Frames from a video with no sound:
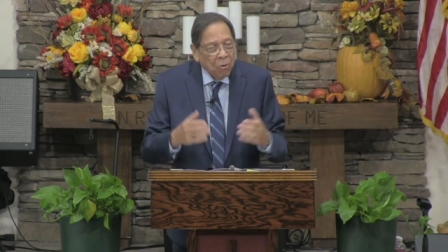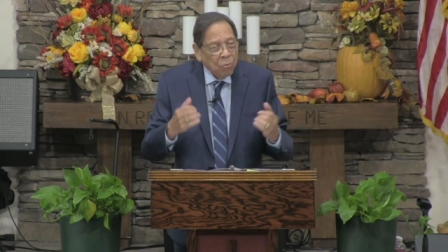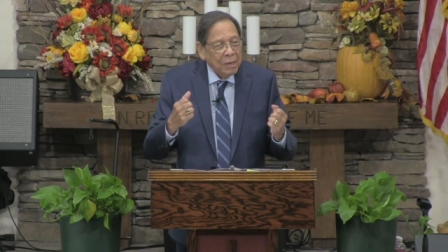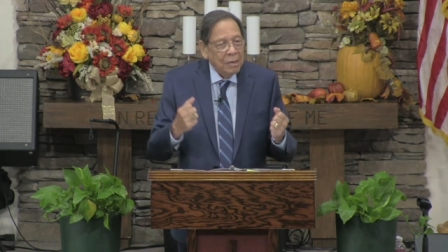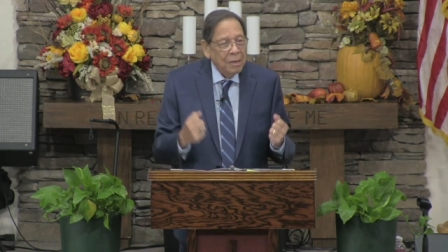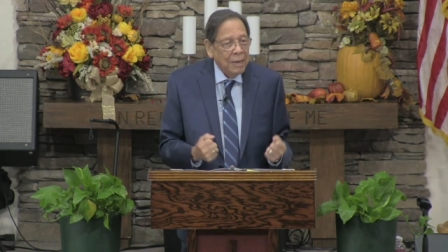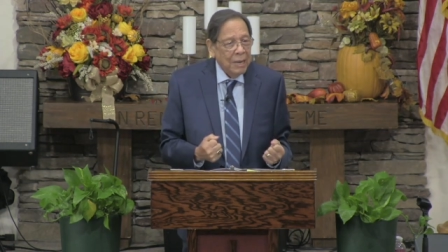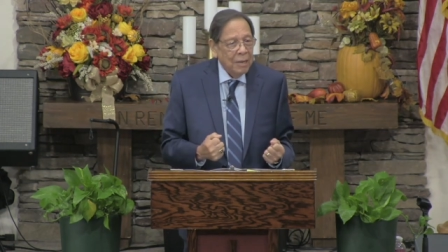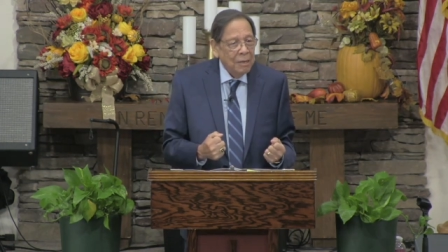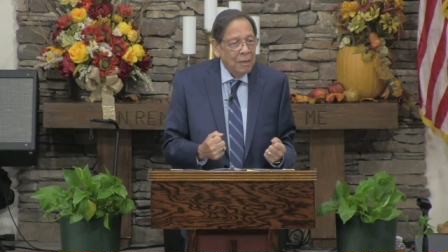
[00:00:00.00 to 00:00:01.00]
We
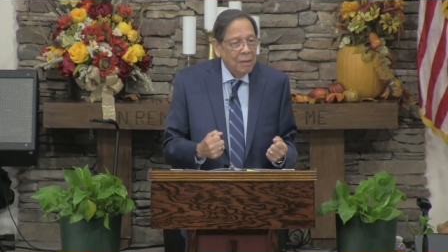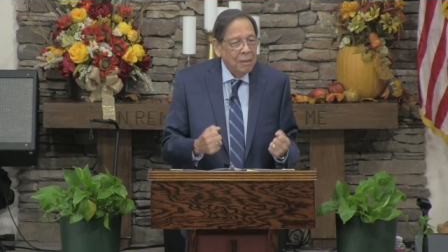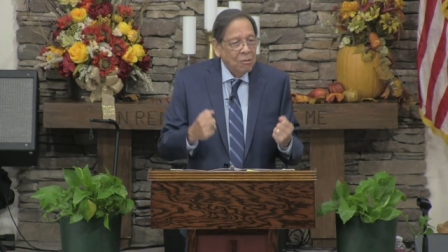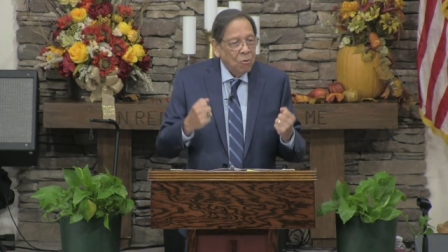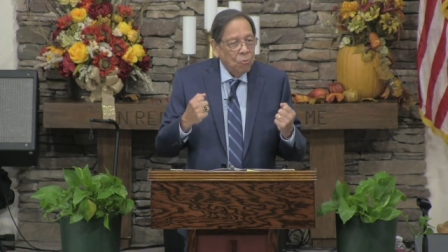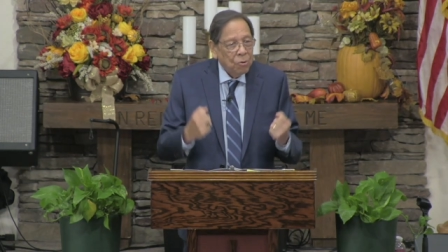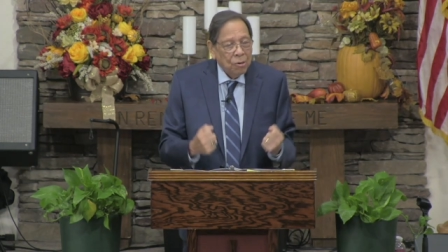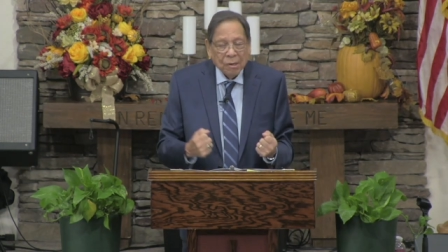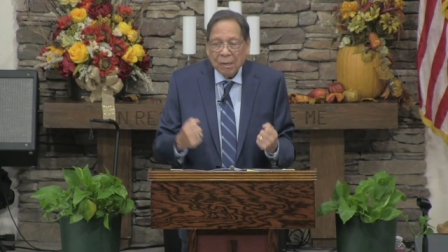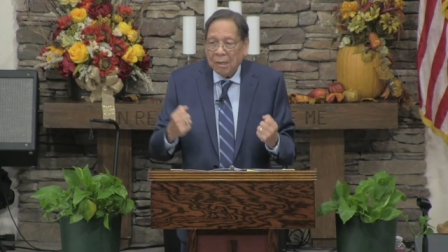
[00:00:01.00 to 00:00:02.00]
need the
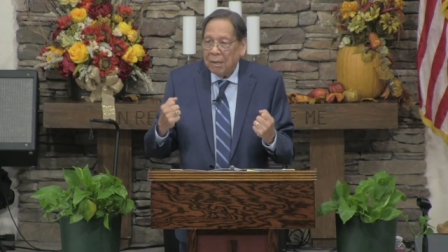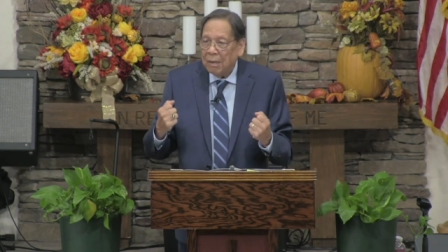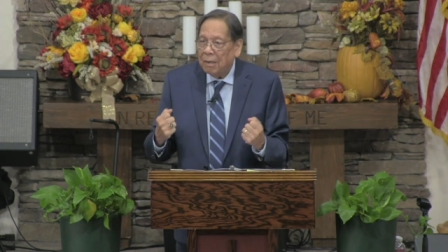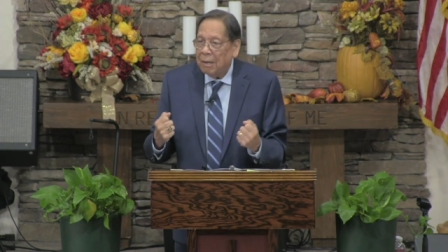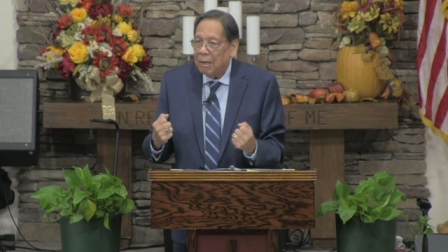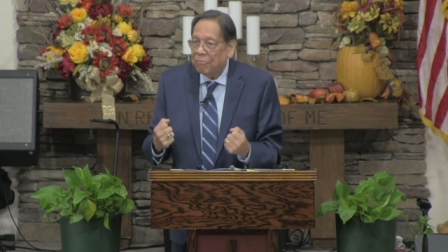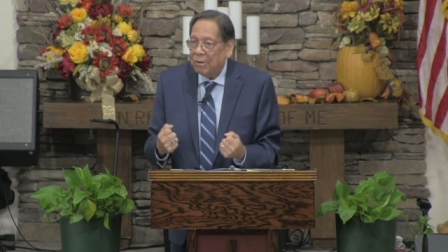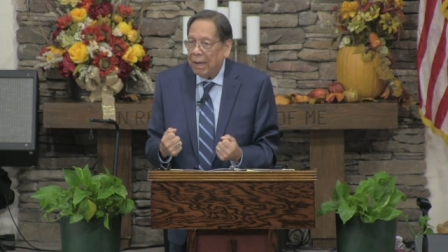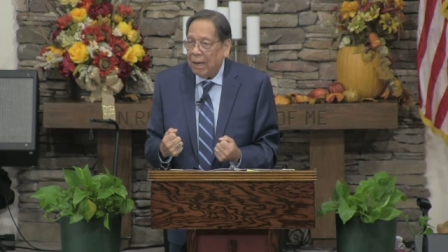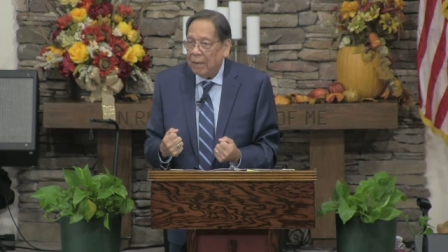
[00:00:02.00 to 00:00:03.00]
word
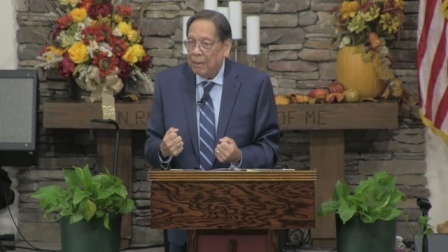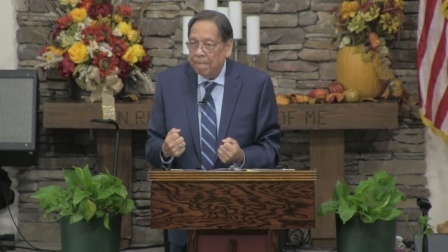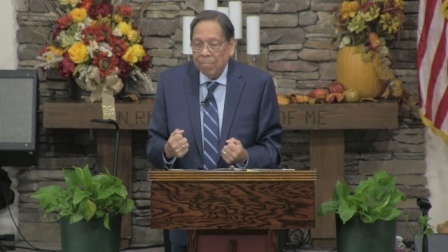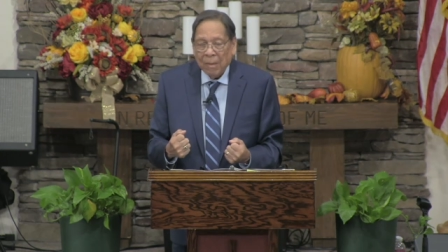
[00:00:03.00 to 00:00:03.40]
of God.